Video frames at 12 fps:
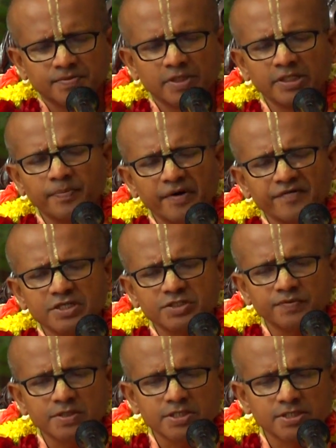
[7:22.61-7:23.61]
In the previous
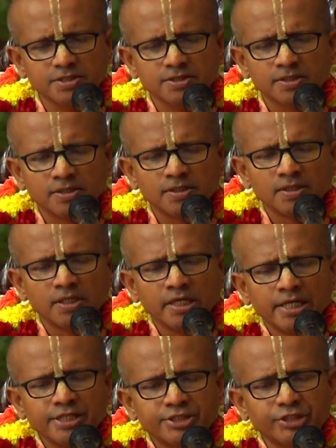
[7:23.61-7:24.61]
verse,
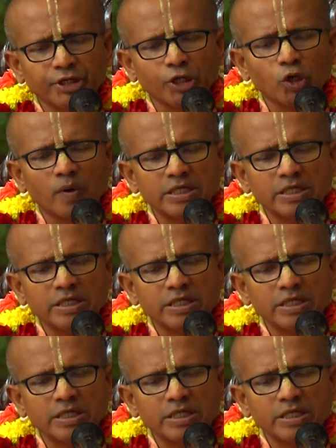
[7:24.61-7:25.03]
Shreyo